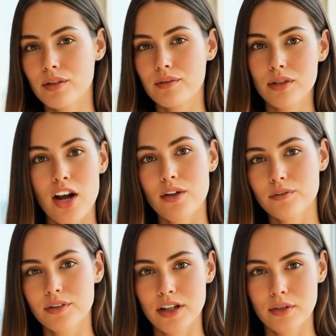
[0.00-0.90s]
I'm so
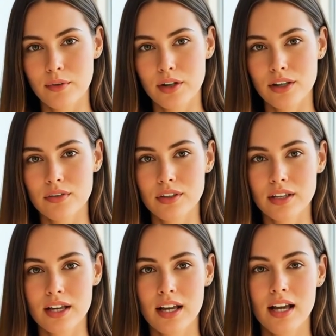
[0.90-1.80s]
sorry,
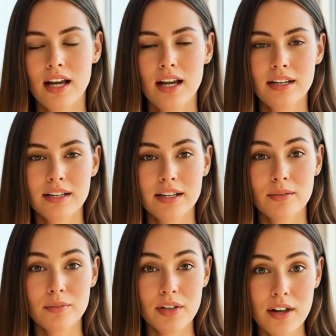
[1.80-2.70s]
the mother said,
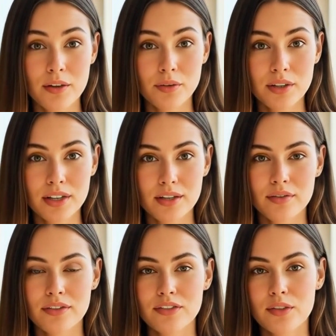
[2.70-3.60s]
embarrassed.
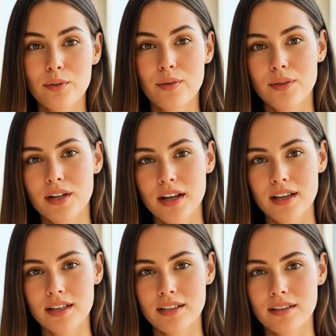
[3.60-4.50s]

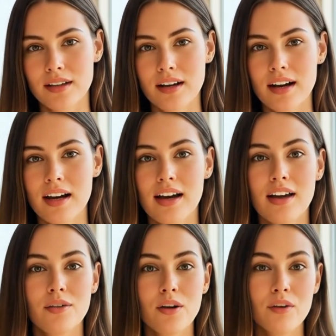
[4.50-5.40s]
I remembered my
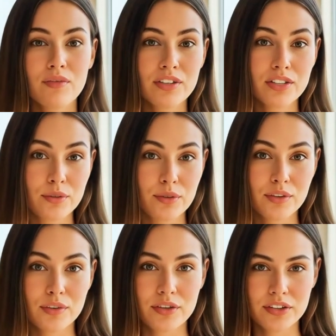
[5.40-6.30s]
experiments making
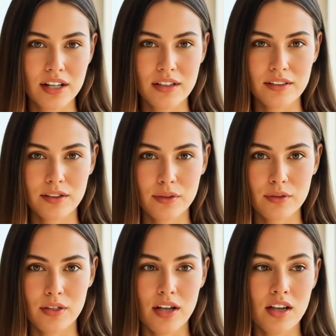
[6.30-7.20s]
food for Lily.
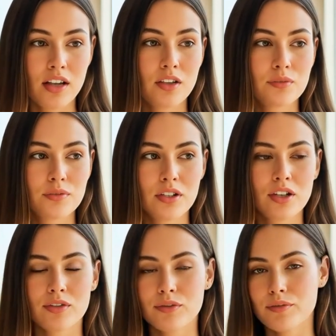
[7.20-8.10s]

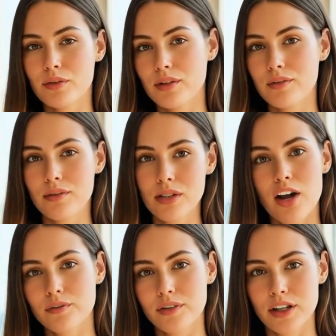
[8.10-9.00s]
Simple purees with
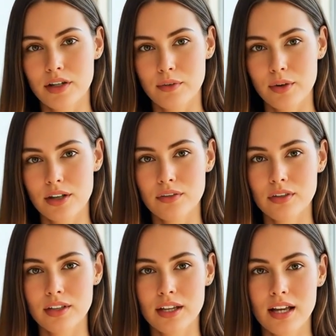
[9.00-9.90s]
bakery
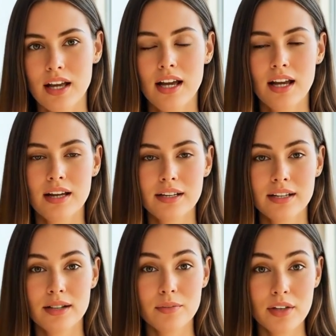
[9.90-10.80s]
ingredients.
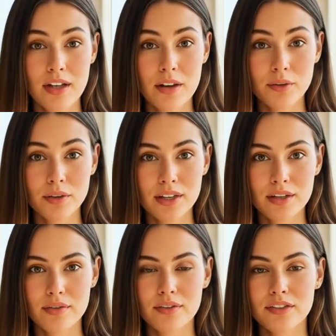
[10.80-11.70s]
Martha had taught me
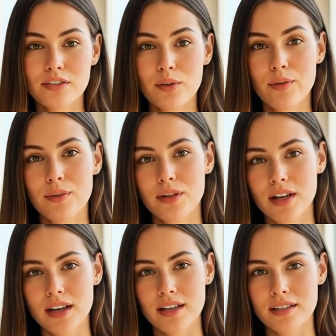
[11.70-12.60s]
to preserve foods
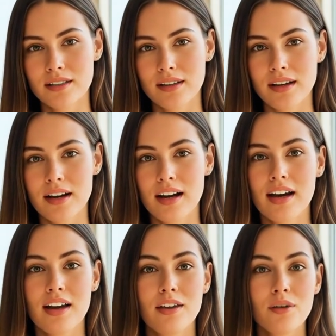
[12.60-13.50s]
naturally,
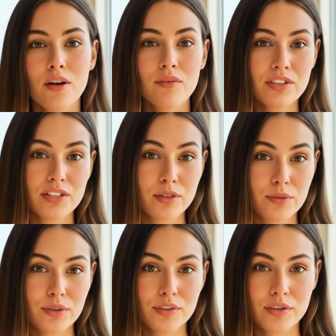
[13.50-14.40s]
without chemicals.